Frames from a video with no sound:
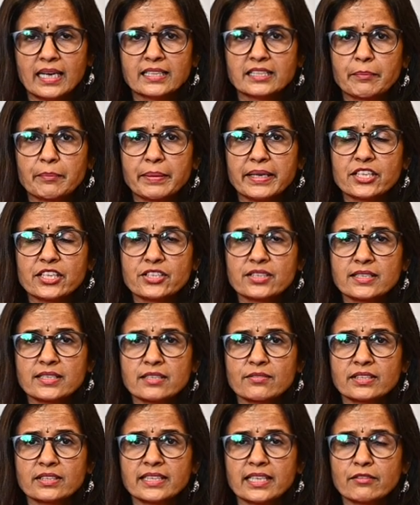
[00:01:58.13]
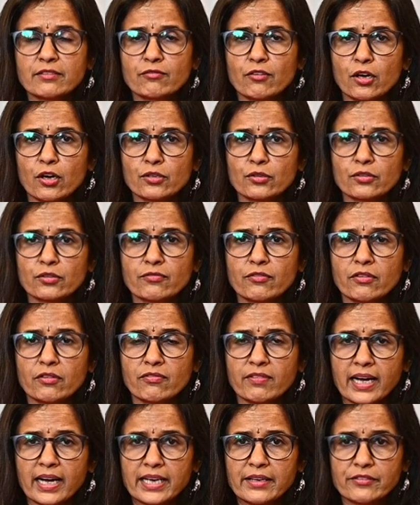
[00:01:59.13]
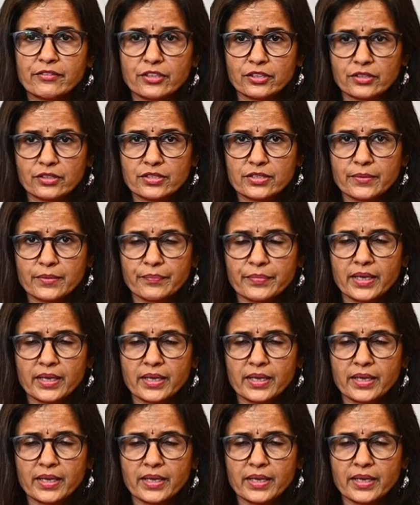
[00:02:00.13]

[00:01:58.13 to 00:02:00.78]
The patients were then followed for 5 years.